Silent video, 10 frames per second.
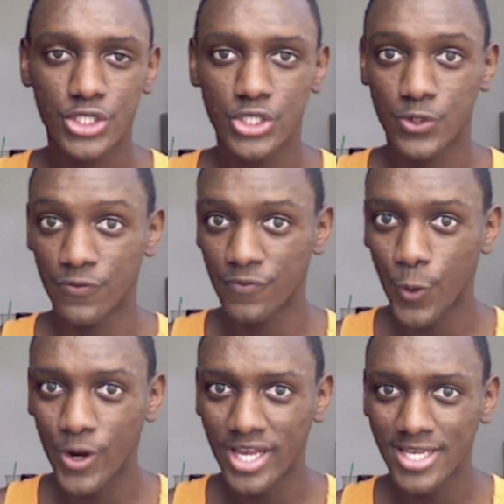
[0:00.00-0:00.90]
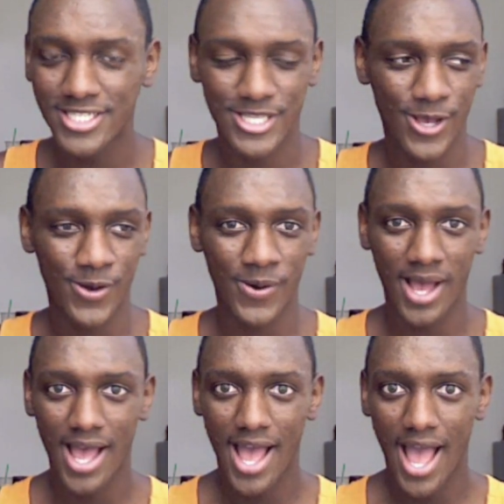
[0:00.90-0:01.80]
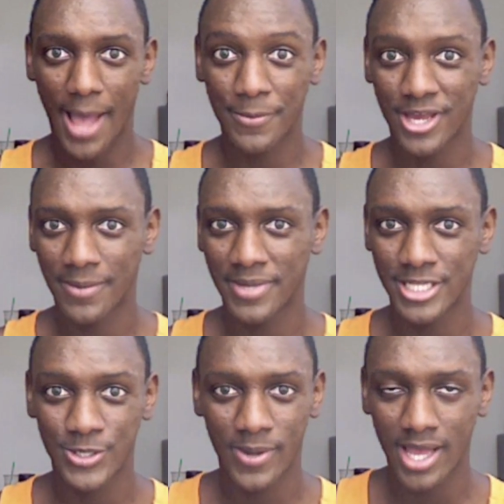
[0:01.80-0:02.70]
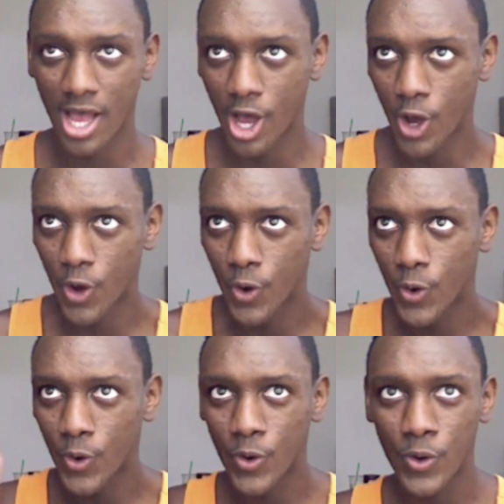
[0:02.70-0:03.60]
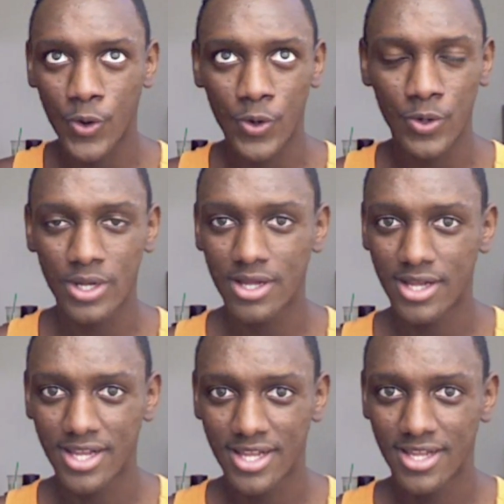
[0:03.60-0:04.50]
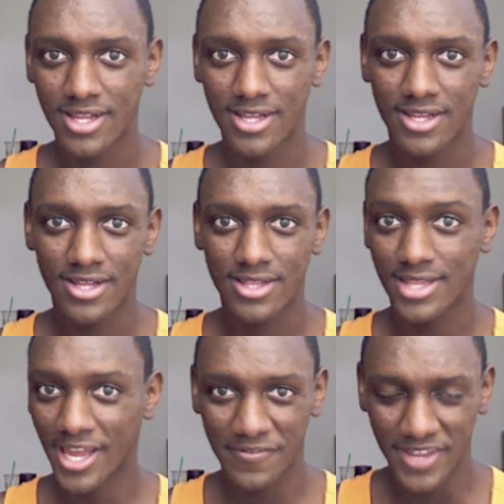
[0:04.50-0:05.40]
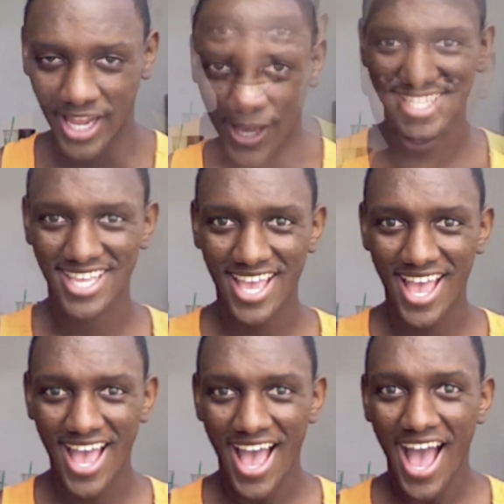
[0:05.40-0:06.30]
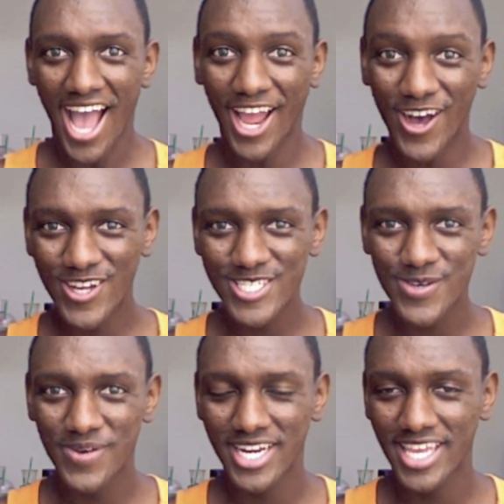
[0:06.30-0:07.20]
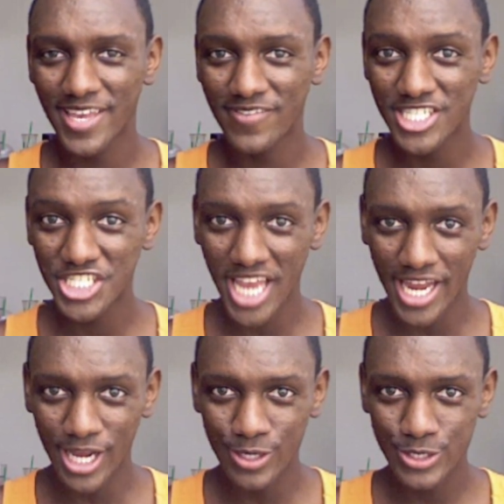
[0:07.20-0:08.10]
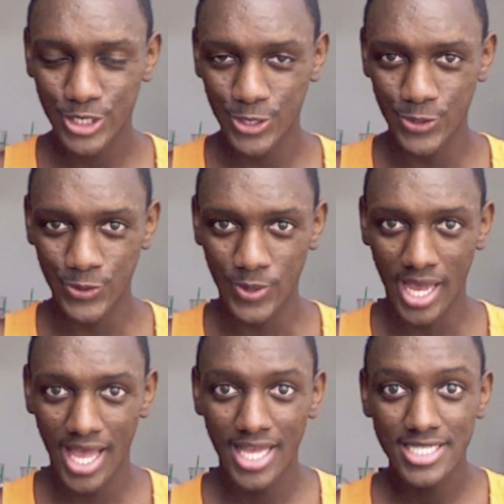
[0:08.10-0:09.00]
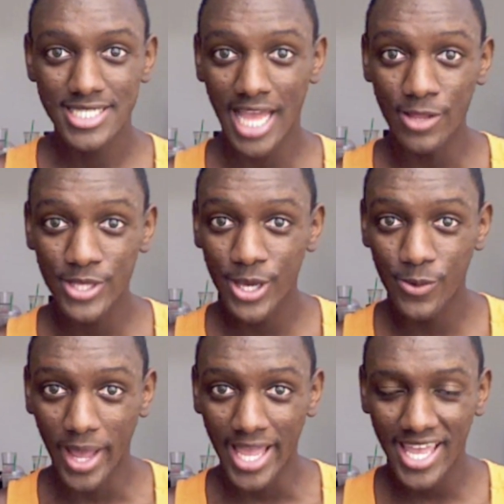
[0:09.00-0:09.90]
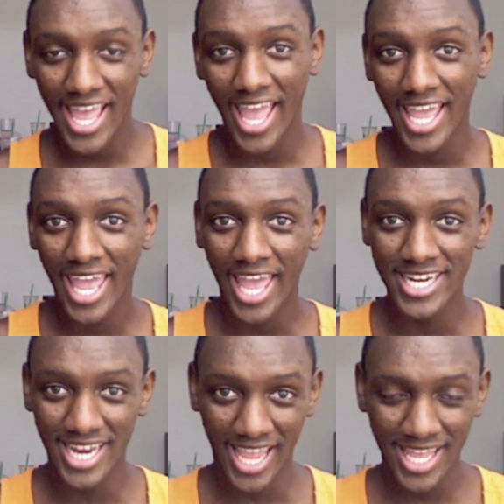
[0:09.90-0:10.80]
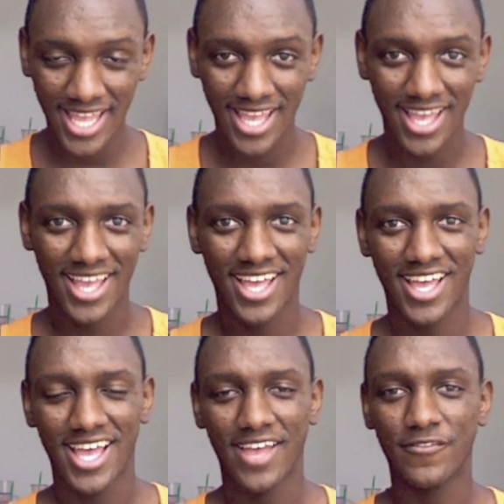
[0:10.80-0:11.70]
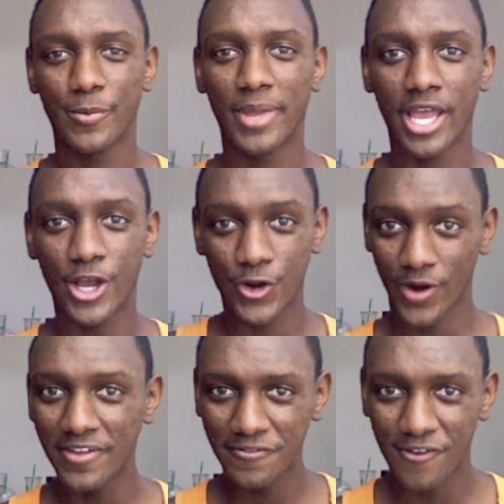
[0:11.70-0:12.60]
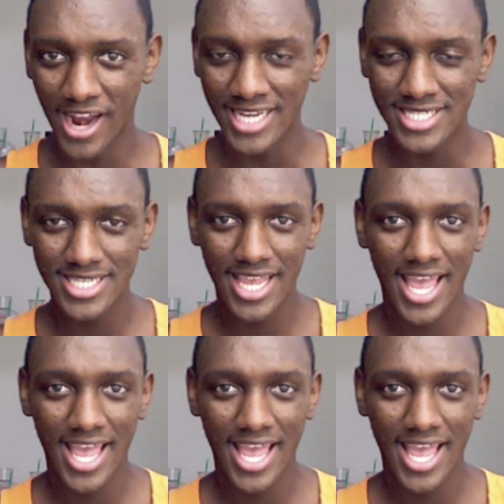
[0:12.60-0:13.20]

to Florida, so I'm gonna be doing a whole lot of videos. I also want to give a shout out to Soundly Awake, aka Nick, for being a great friend,